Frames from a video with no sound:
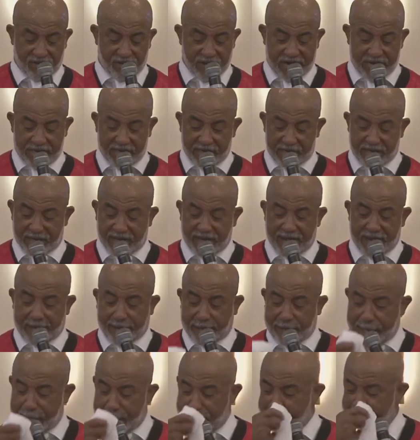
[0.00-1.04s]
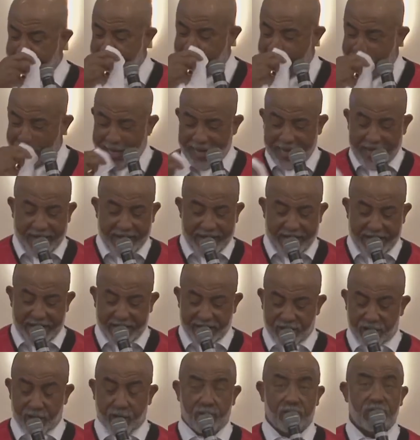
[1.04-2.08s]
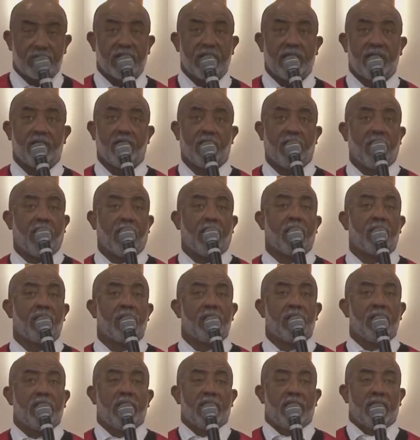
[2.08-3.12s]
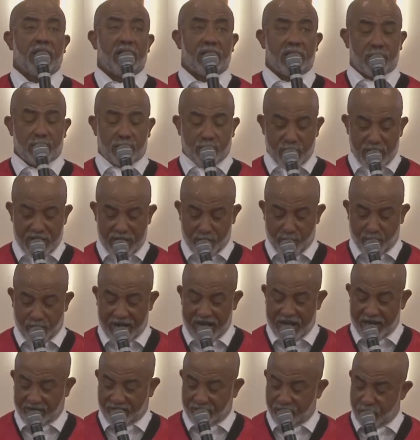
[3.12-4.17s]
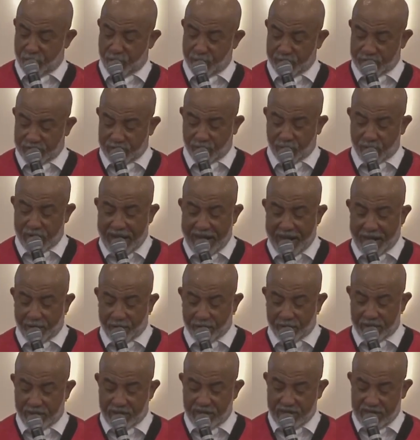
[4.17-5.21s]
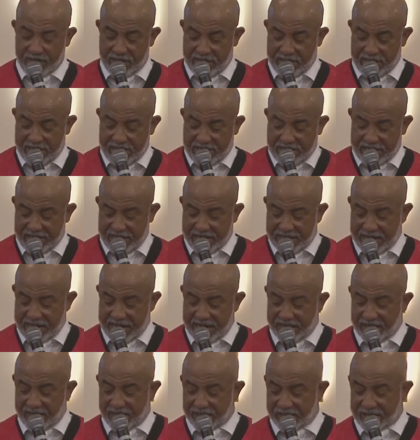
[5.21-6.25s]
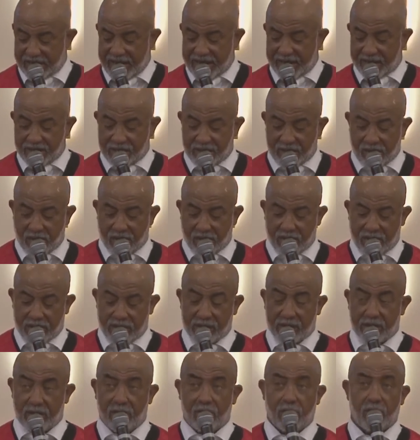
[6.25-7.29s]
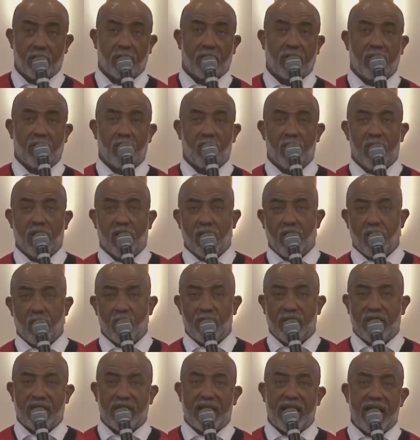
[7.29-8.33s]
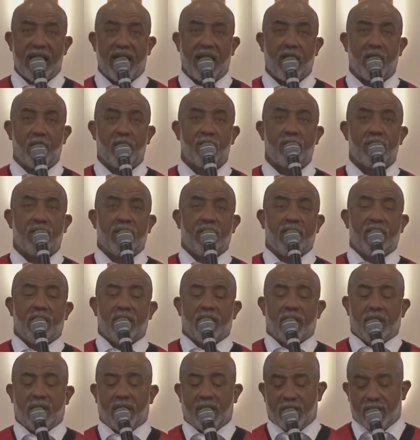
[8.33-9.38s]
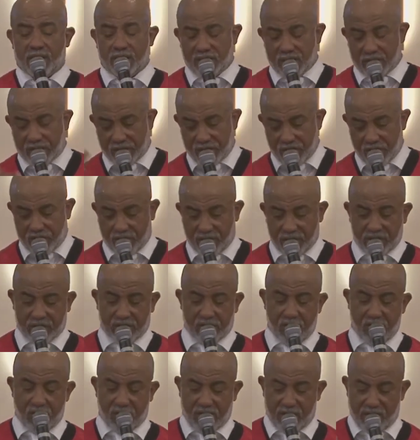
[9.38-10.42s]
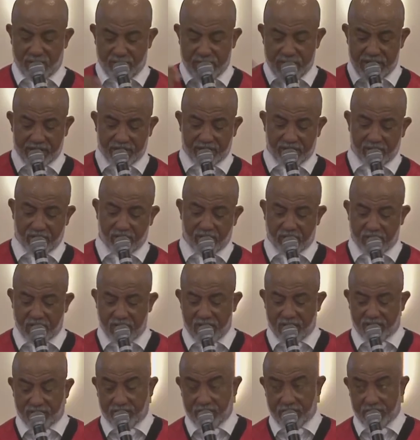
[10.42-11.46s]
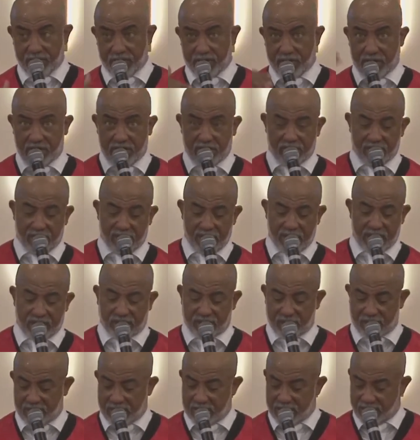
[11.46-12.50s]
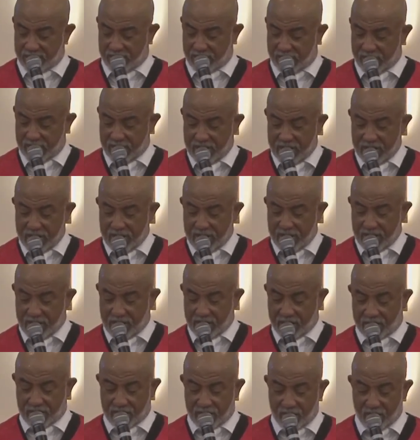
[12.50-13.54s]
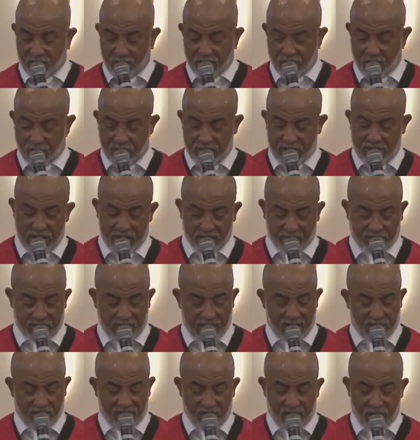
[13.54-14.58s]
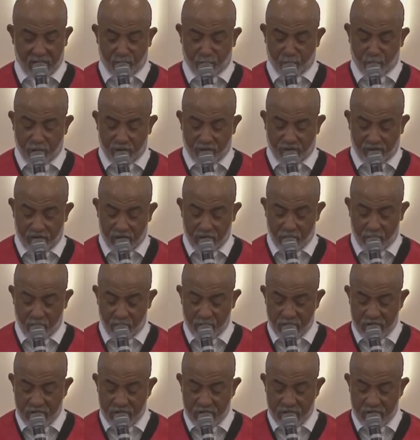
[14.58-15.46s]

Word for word: friend and colleague, and you've seen her in many platforms around. And I just asked her, I said, okay, where are we now? Uh, as the church is talking about General Conference, and that's another issue with outside of our purview.